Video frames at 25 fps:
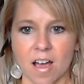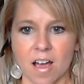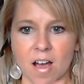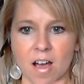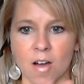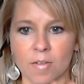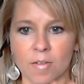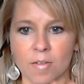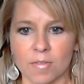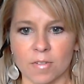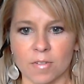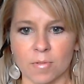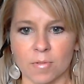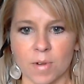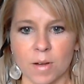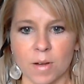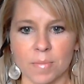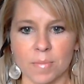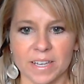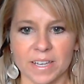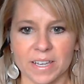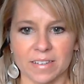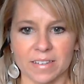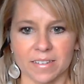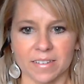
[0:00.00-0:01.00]

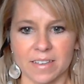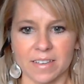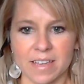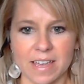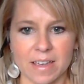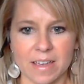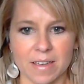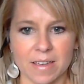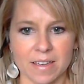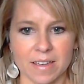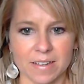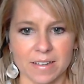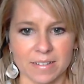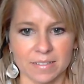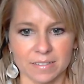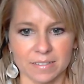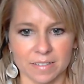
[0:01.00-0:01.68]
overwhelmingly